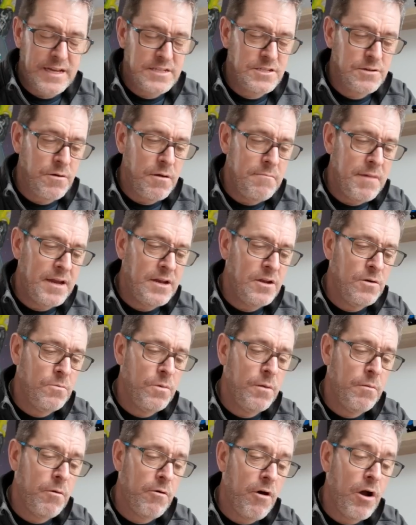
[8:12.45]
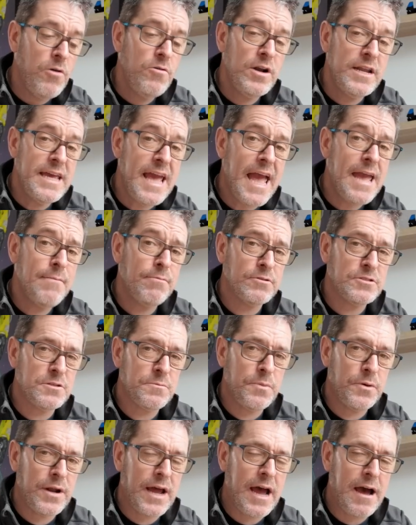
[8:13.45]
So it meant that we were only able to
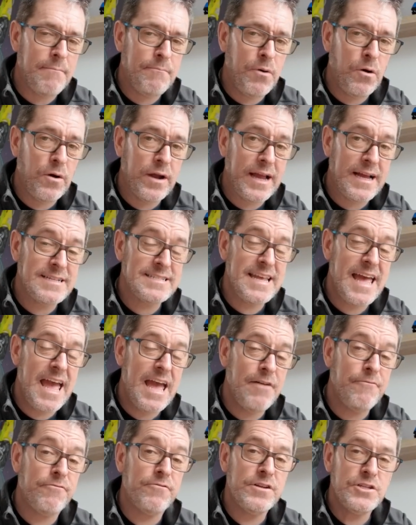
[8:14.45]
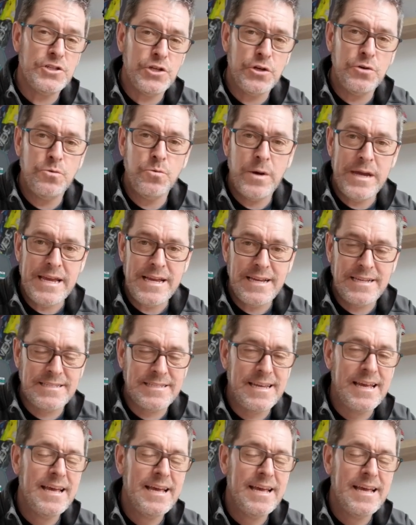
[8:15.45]
put out a podcast every 2 weeks.